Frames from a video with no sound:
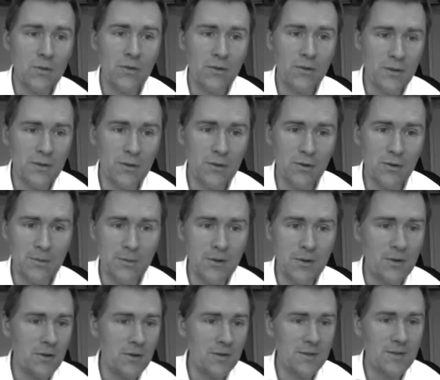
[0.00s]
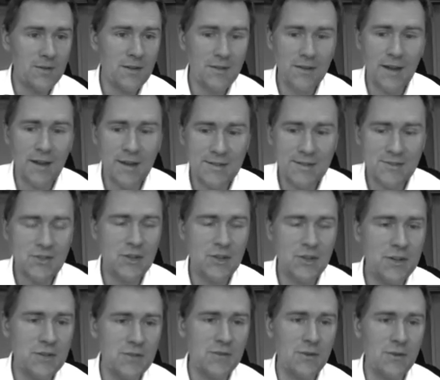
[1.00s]
they don't, because the S
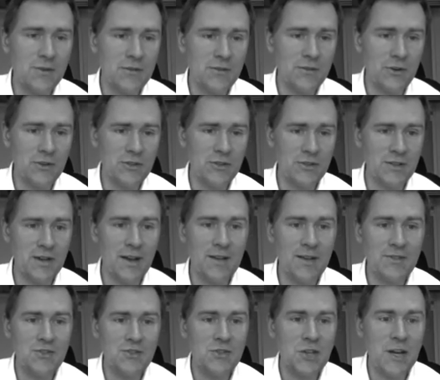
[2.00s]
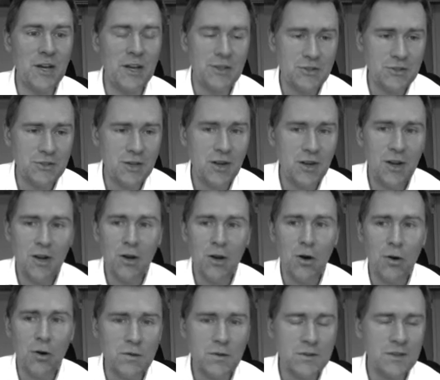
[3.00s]
genitive construction has changed
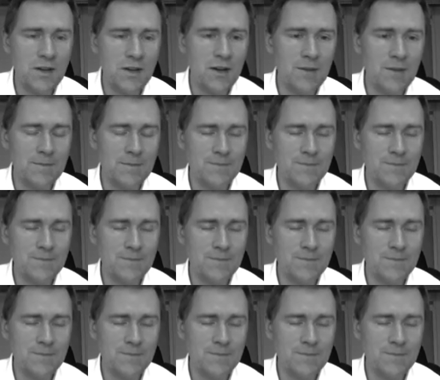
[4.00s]
over time.